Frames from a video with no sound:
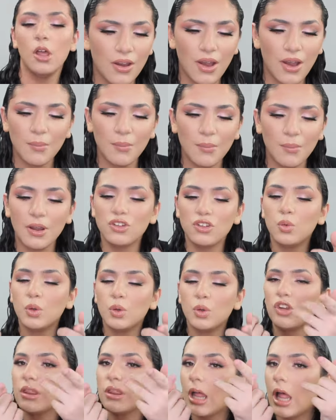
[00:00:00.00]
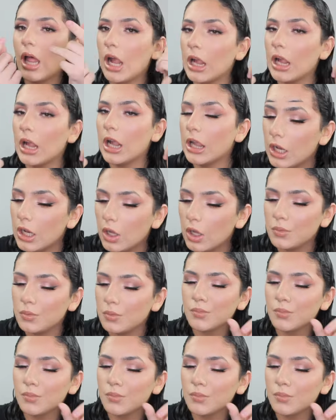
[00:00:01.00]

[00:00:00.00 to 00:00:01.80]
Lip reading: I brought you in just a little,